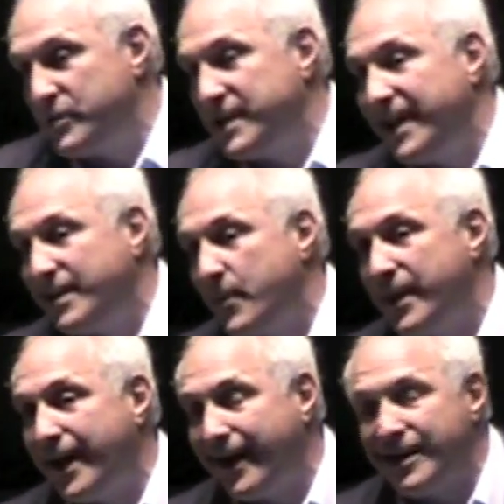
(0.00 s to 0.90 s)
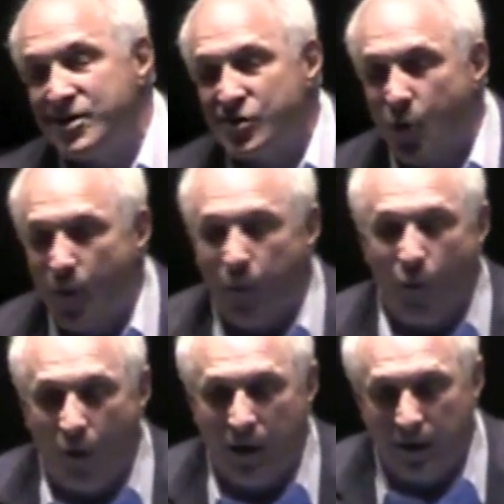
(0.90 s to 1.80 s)
I was saying at the beginning, it's so
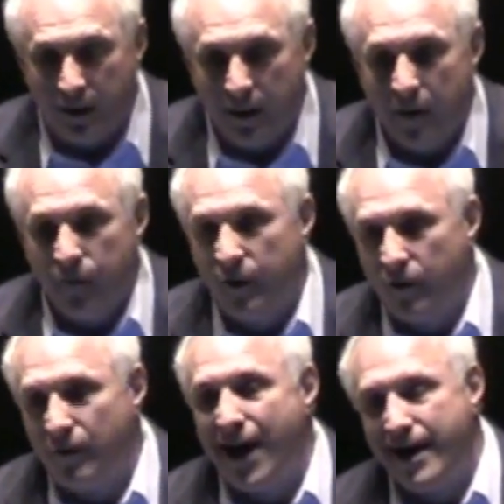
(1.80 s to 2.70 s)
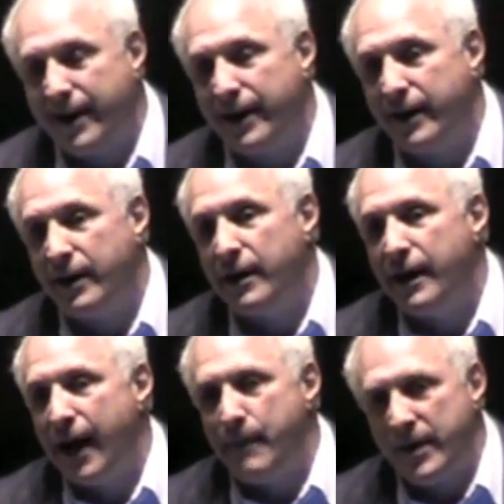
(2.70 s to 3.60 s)
important for you to lock in
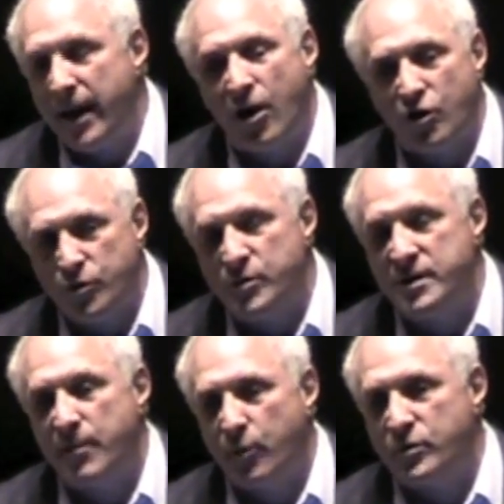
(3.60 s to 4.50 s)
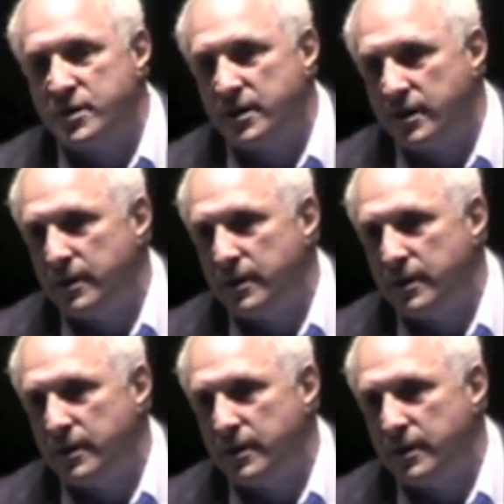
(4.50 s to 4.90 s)
and be that 100% person.